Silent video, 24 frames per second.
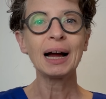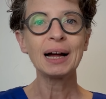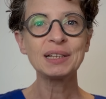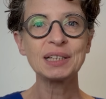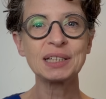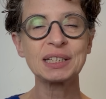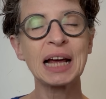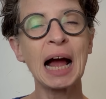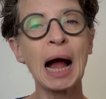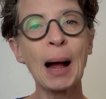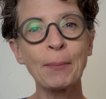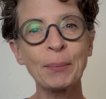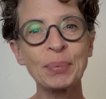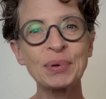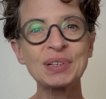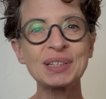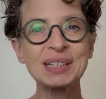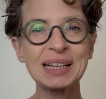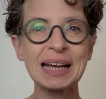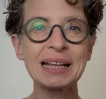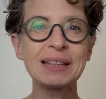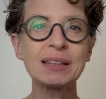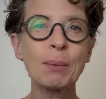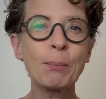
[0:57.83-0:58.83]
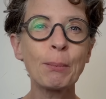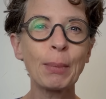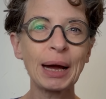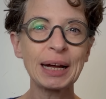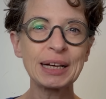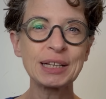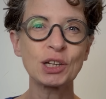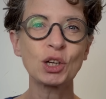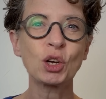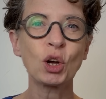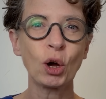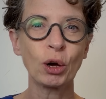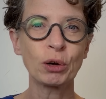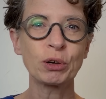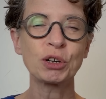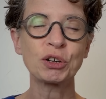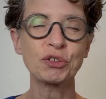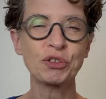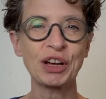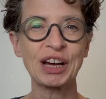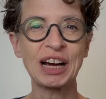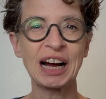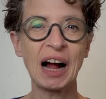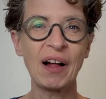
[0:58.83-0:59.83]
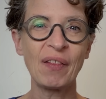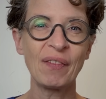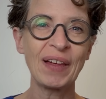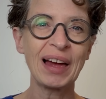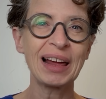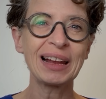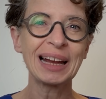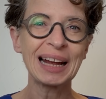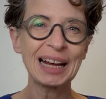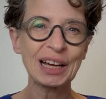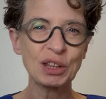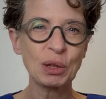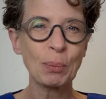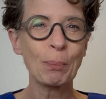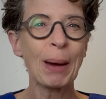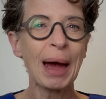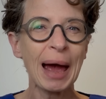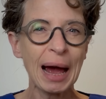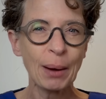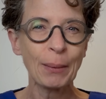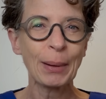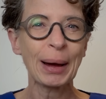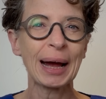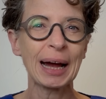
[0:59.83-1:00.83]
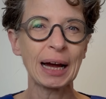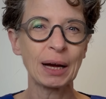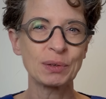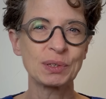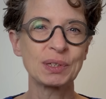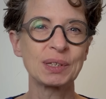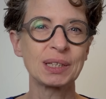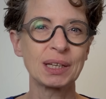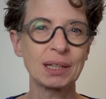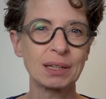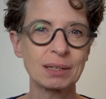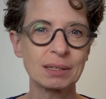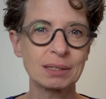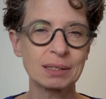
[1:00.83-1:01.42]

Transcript: and it happens in the mitochondria, and they're like the powerhouses in the